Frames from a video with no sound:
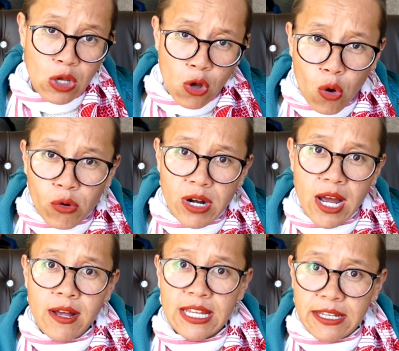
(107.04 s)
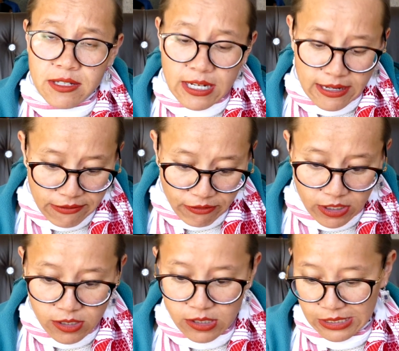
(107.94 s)
okra, lady
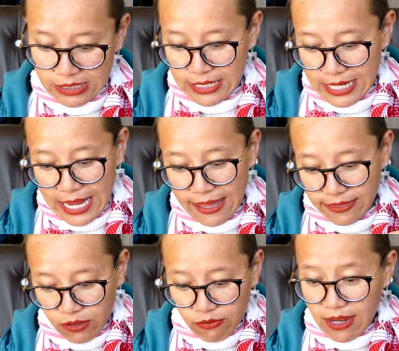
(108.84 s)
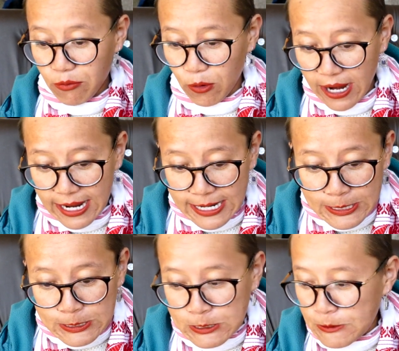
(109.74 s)
finger, and then we have
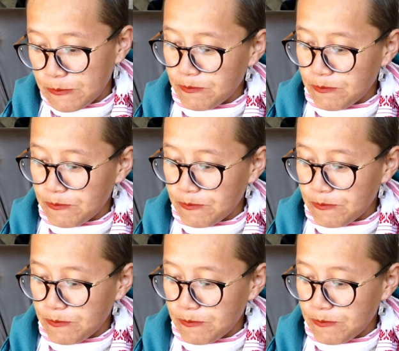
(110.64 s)
rice,